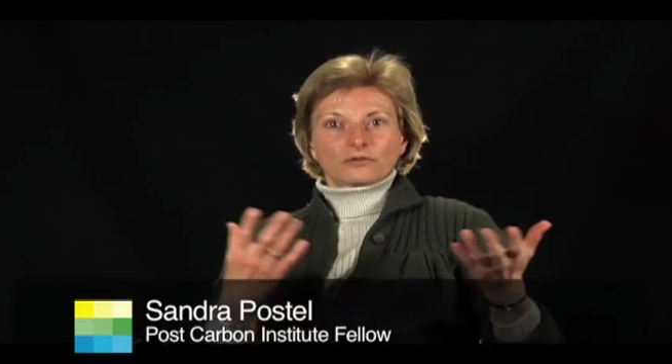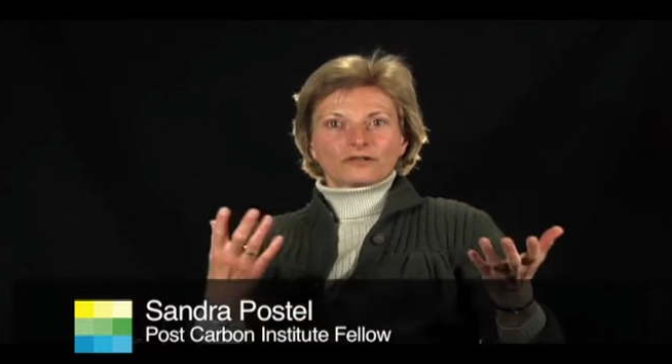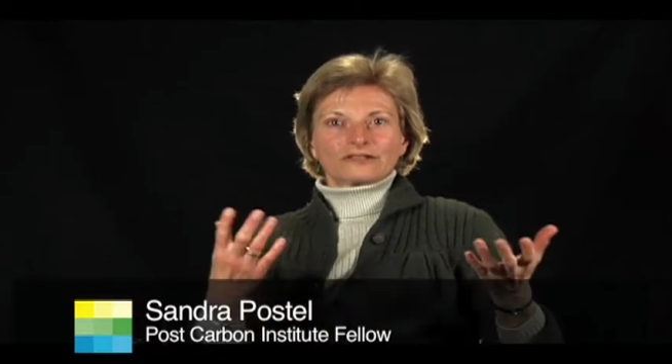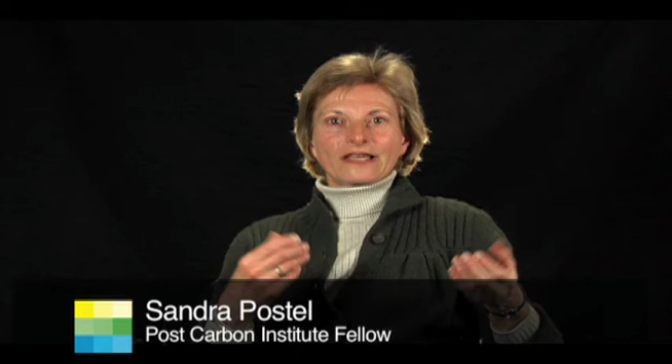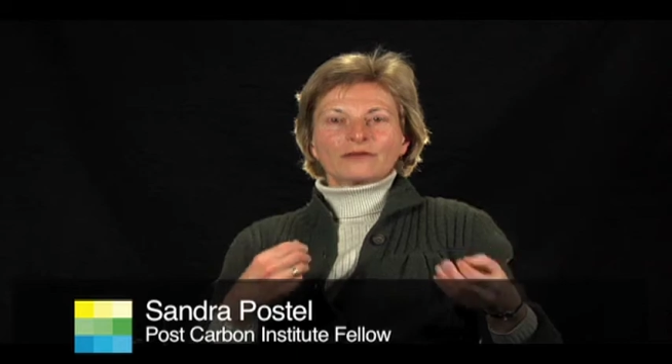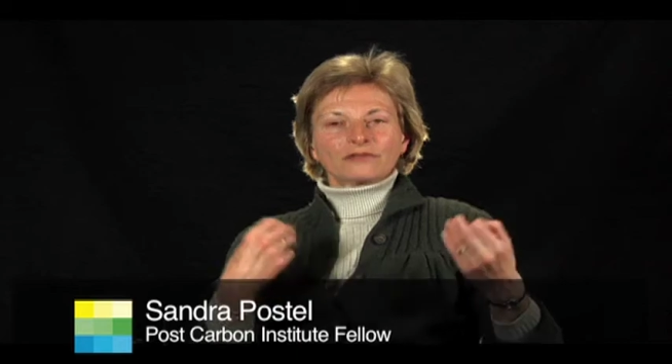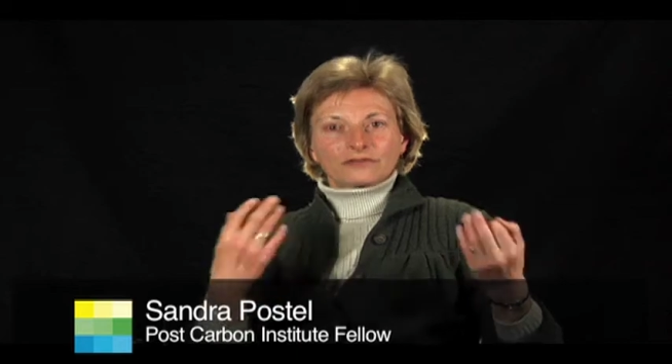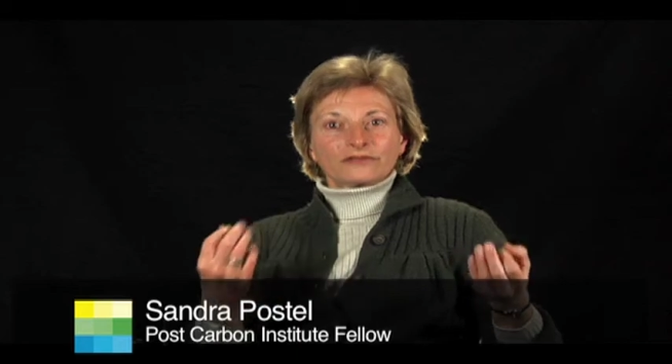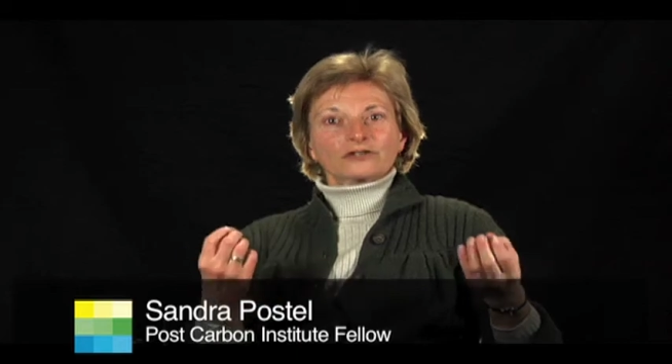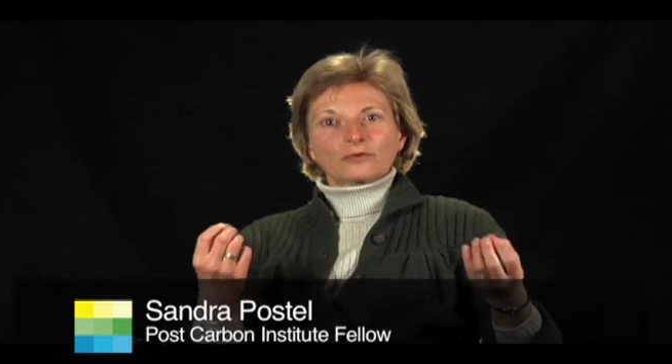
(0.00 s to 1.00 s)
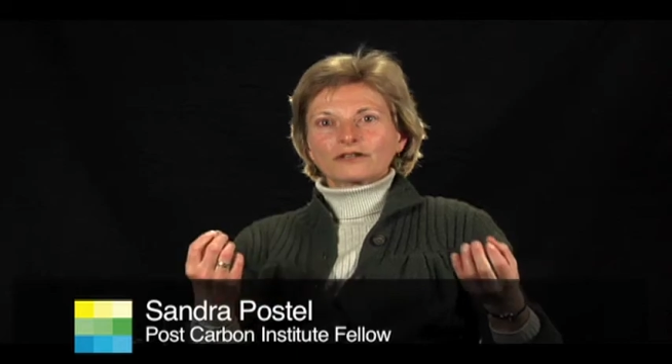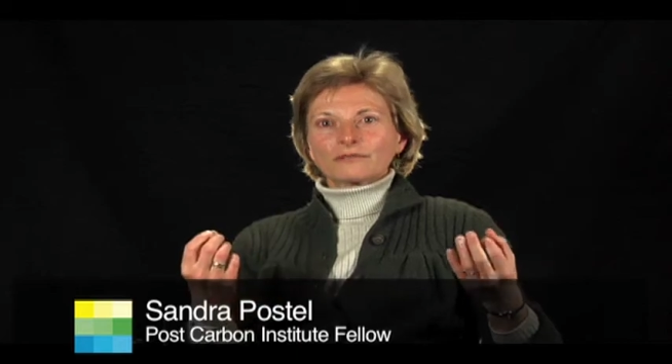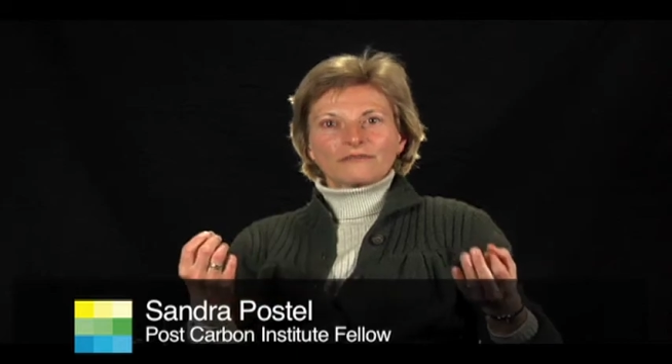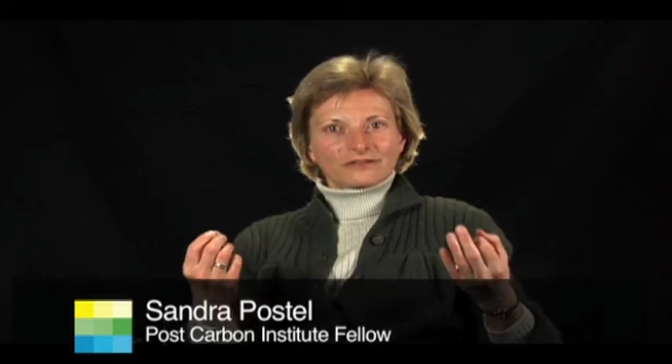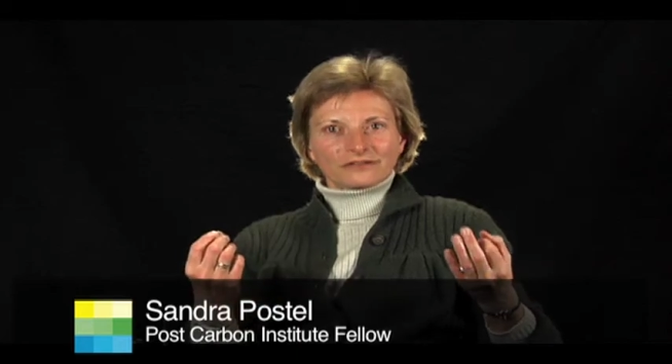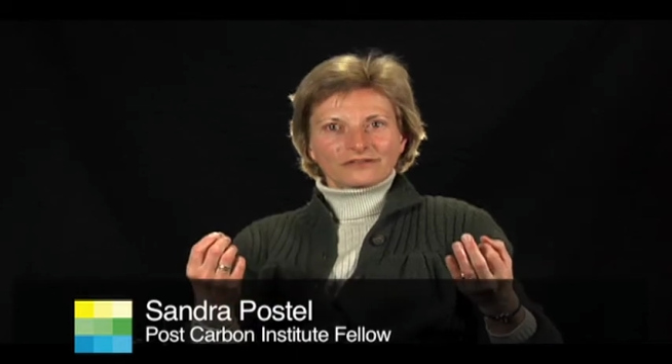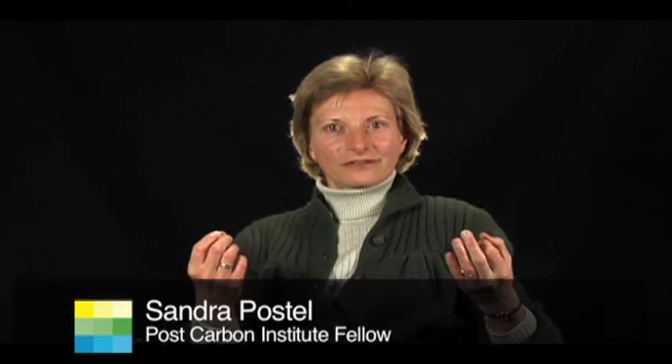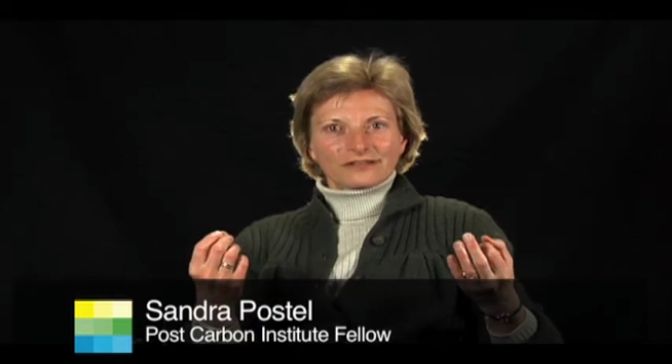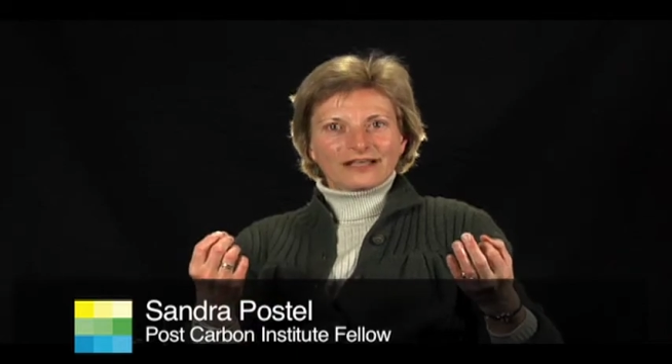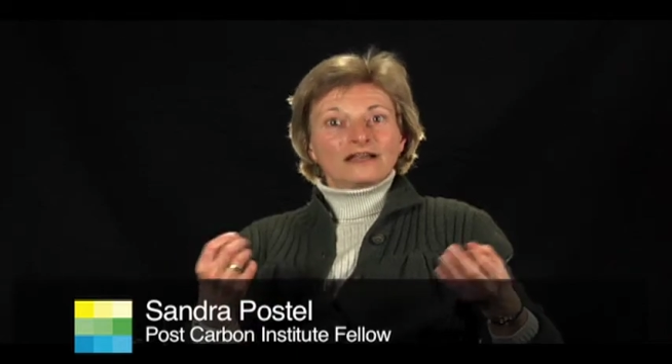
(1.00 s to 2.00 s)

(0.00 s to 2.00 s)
for example, freshwater mussels.